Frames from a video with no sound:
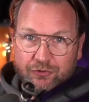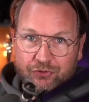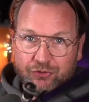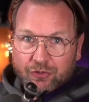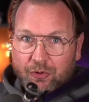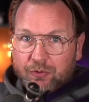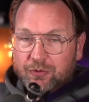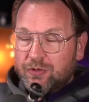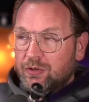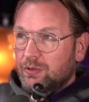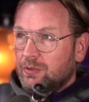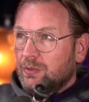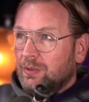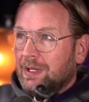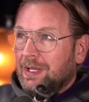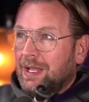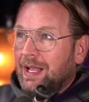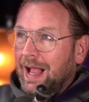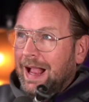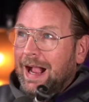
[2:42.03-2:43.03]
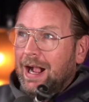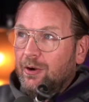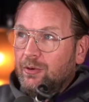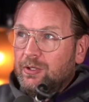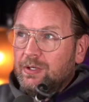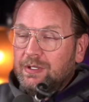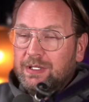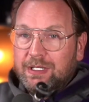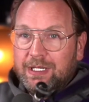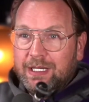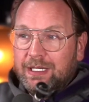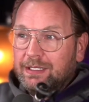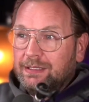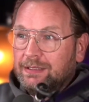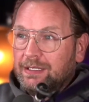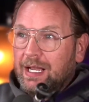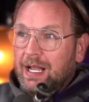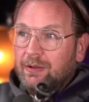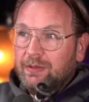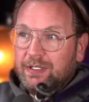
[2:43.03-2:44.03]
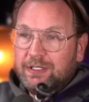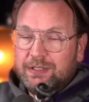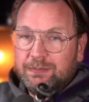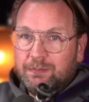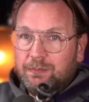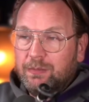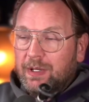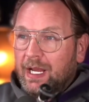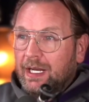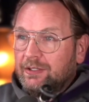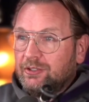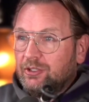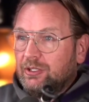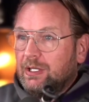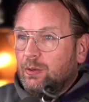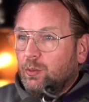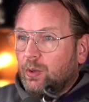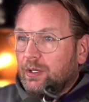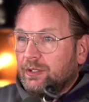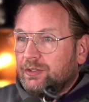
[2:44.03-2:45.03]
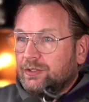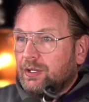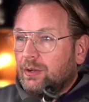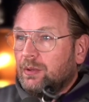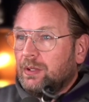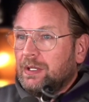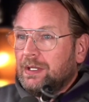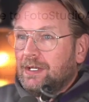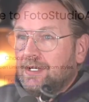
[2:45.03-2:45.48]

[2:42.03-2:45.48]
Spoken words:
to show you how this actually works. So